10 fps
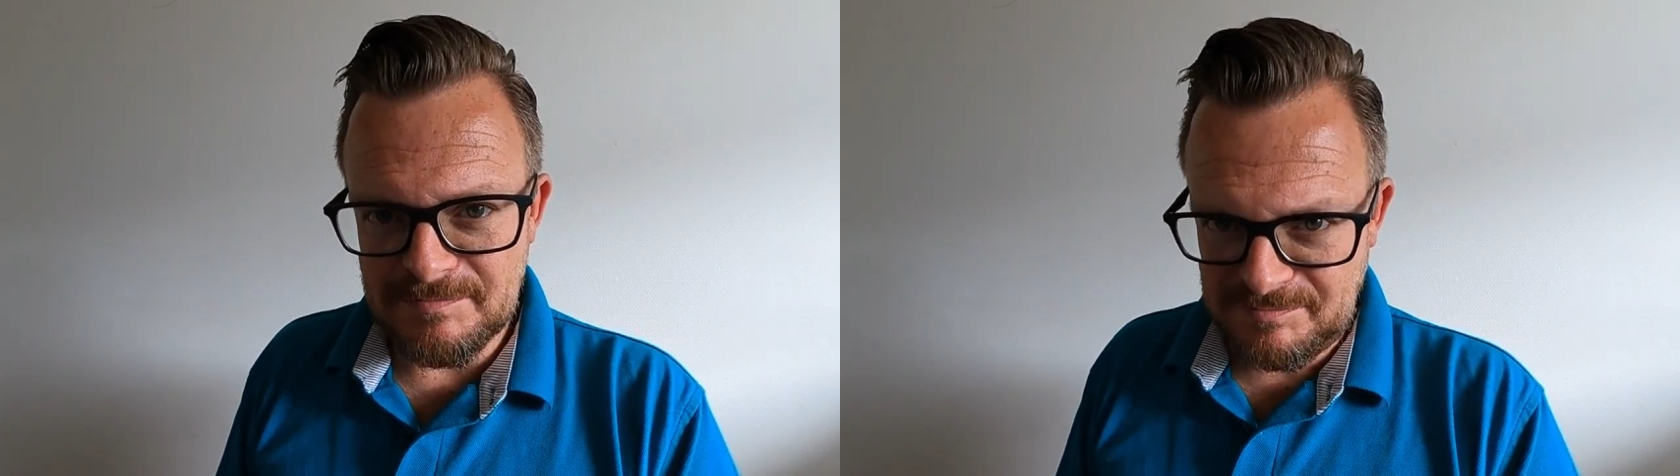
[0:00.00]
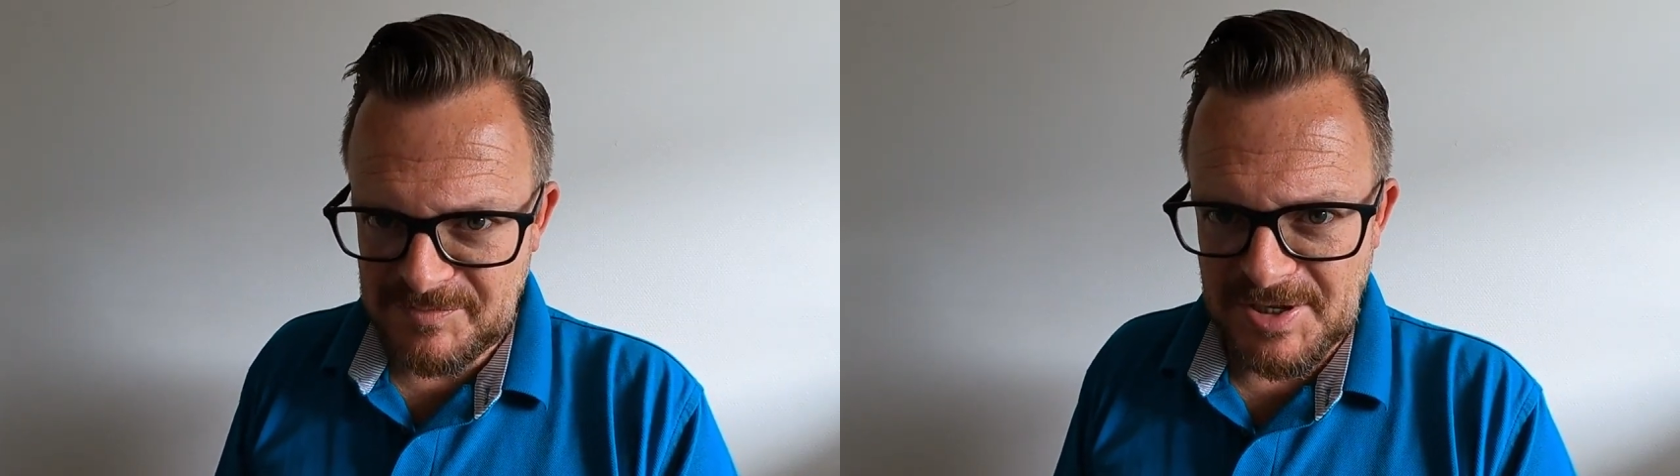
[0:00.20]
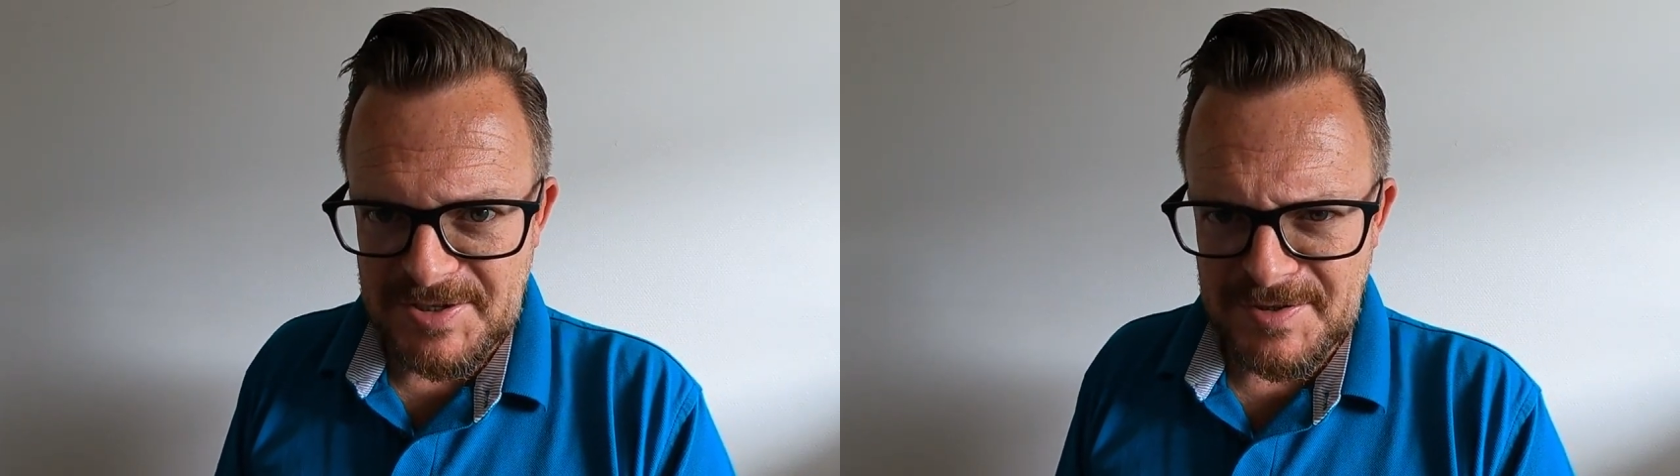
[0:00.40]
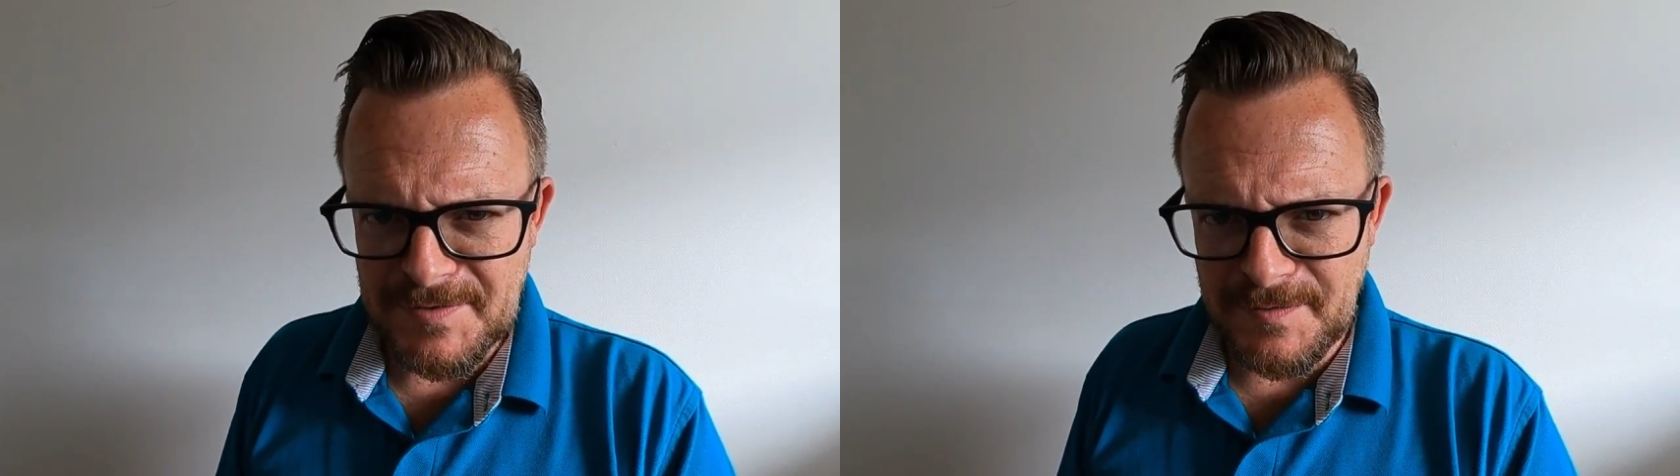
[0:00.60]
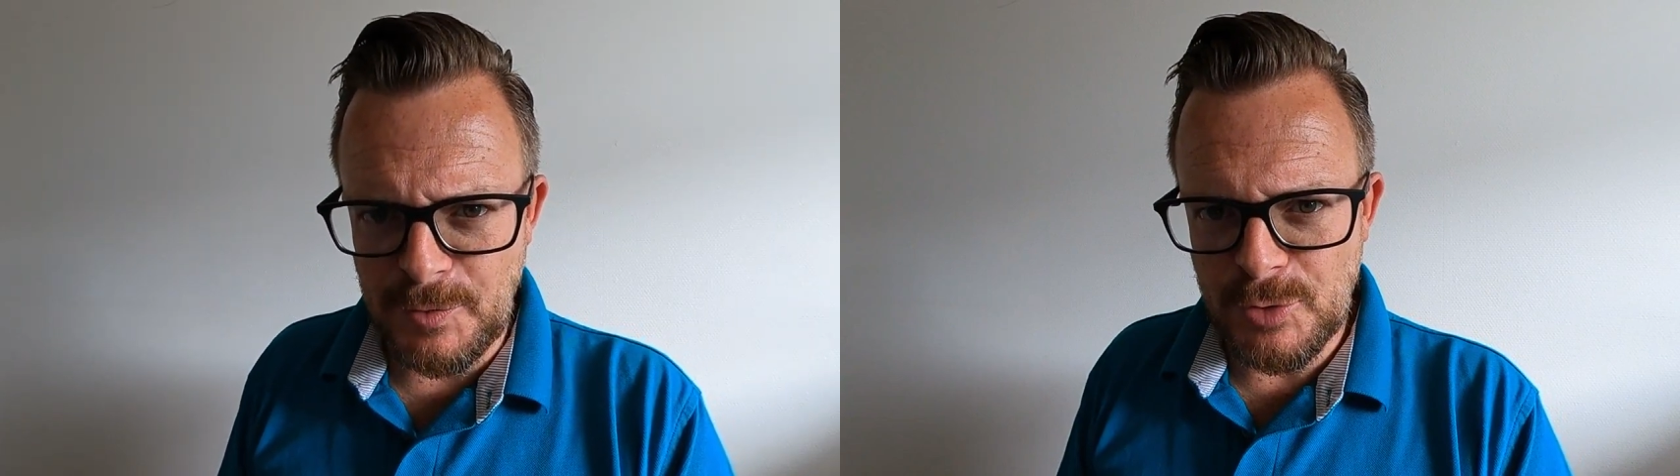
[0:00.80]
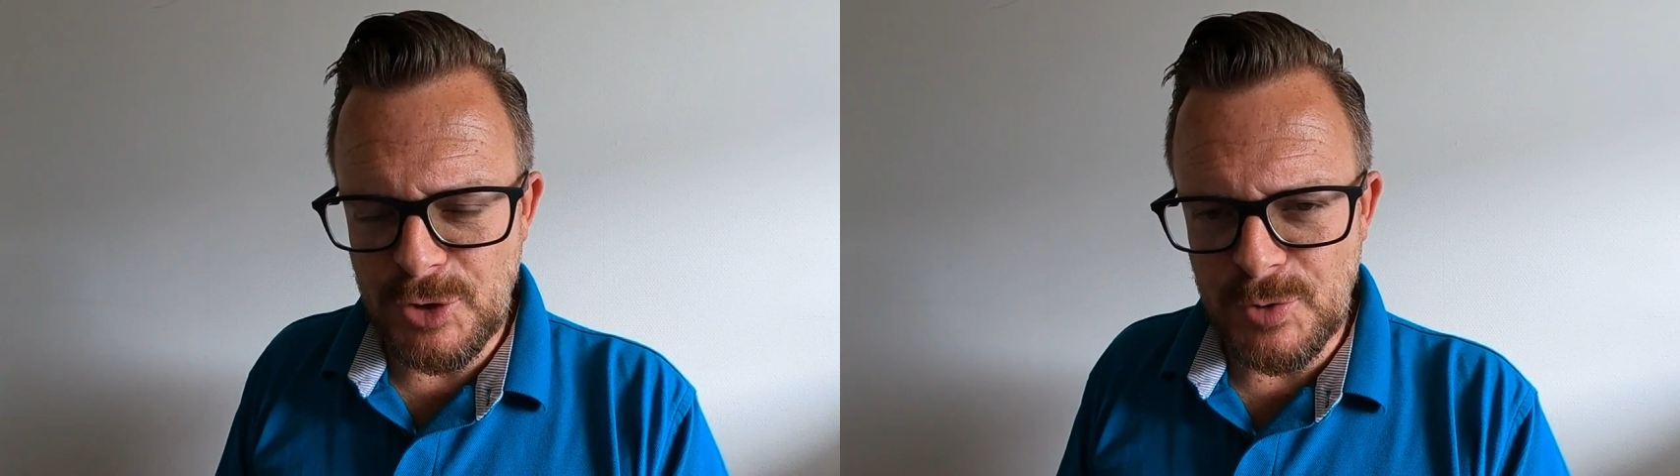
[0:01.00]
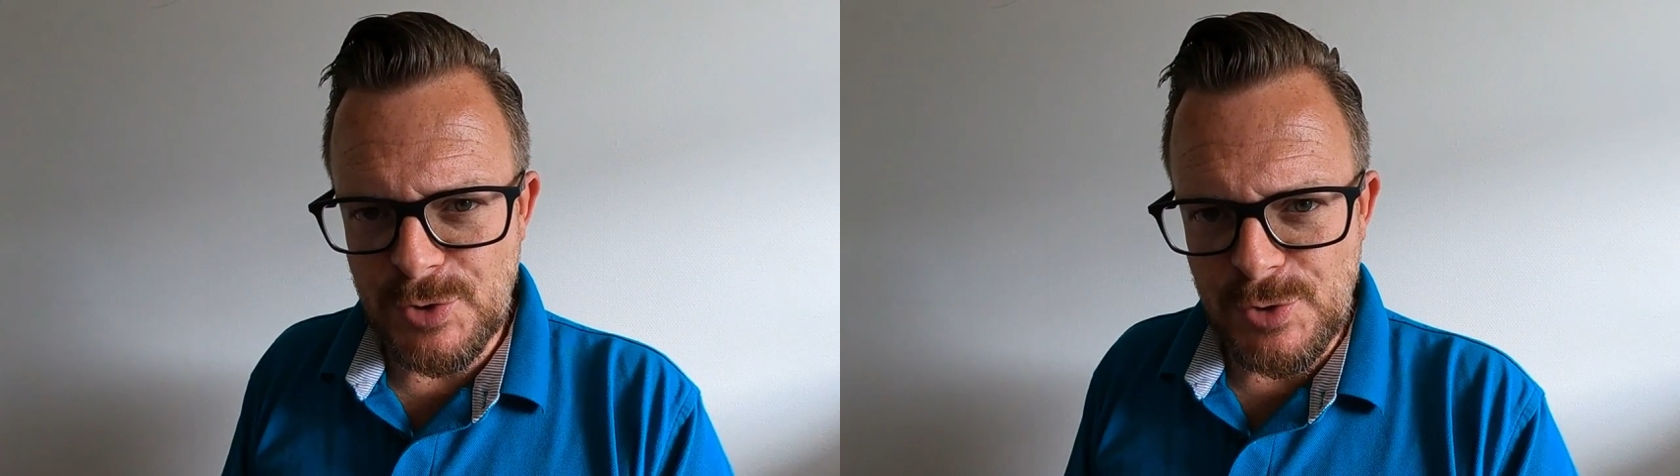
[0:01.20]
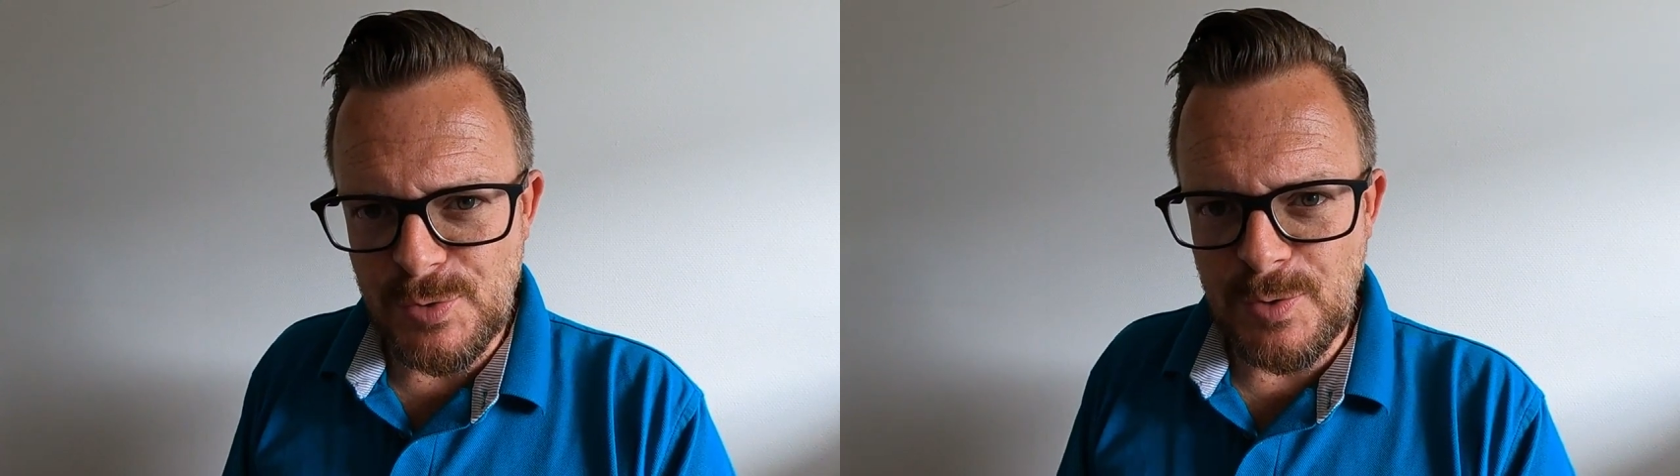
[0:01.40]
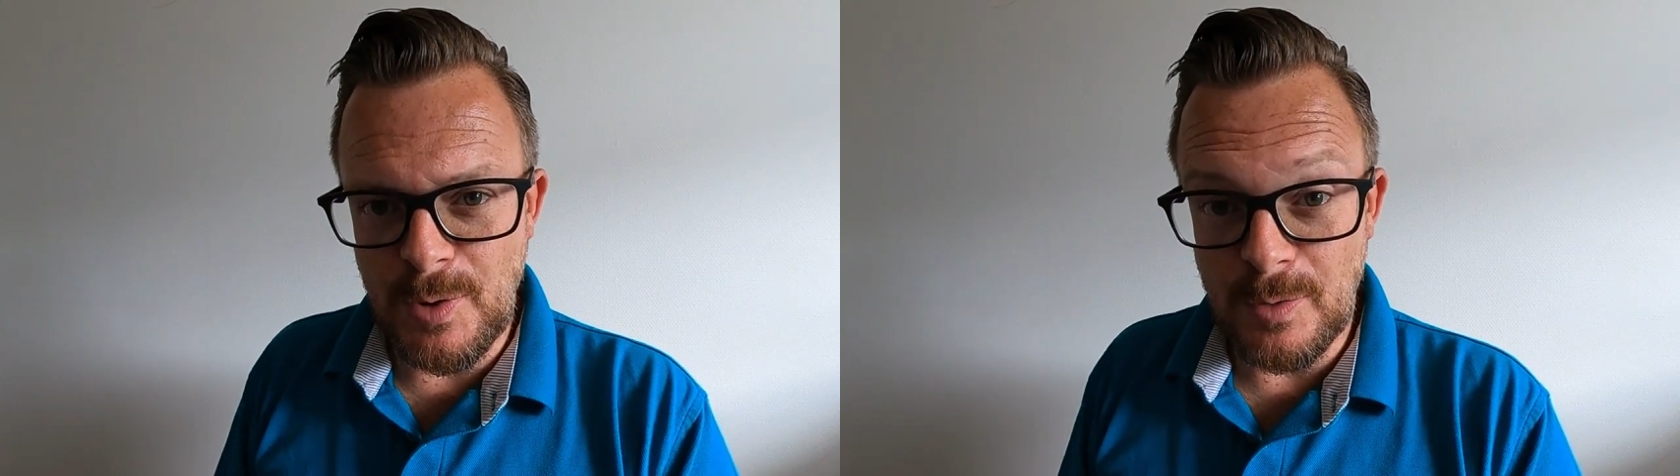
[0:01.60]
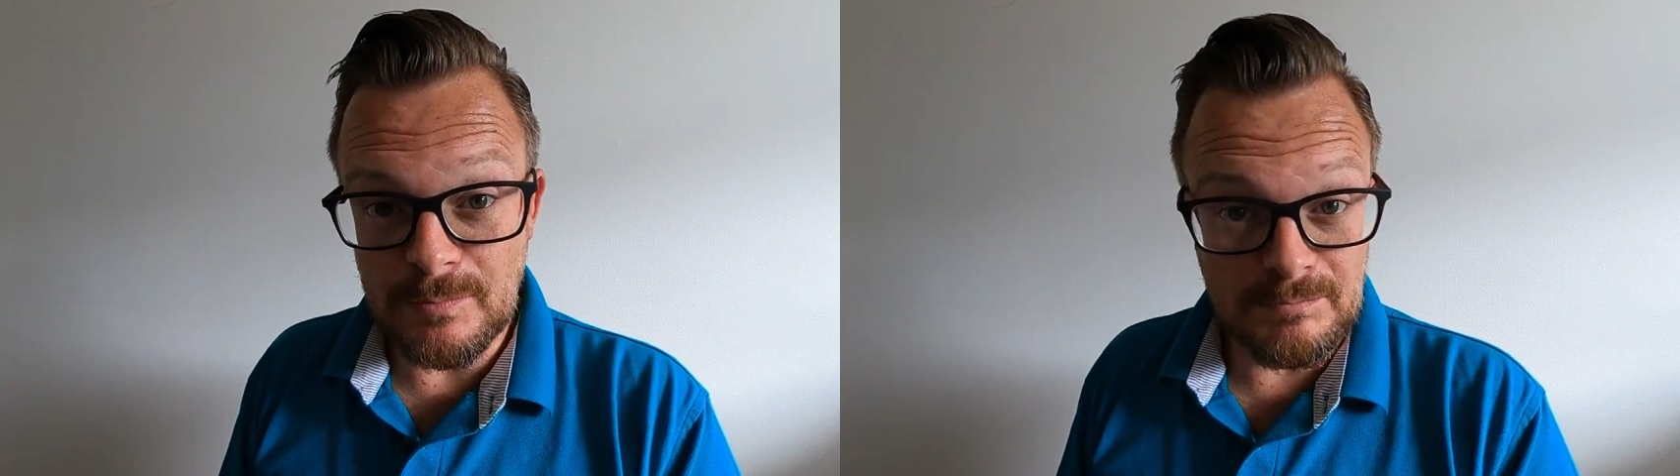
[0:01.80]
this fooled you
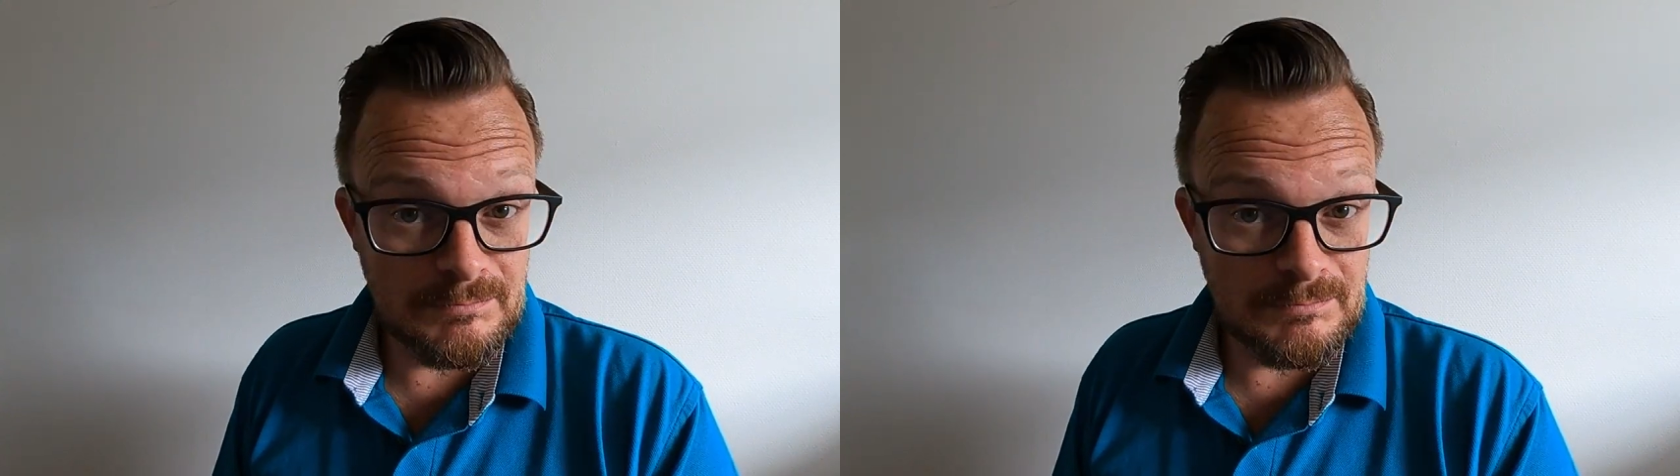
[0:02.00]
too,